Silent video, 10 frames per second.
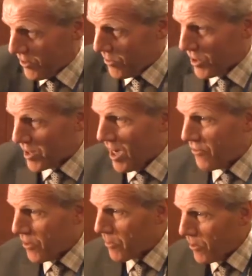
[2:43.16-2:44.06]
start
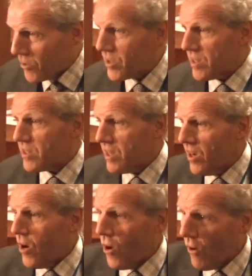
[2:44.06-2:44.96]
the process
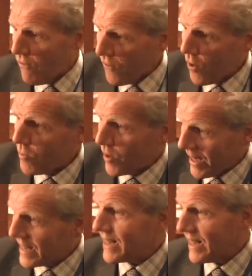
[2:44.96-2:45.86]
of
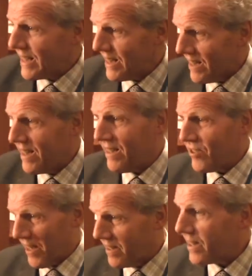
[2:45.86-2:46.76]
formulating
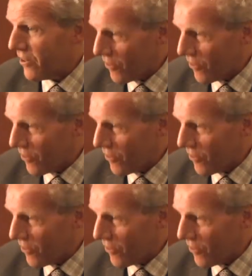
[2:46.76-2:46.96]
technical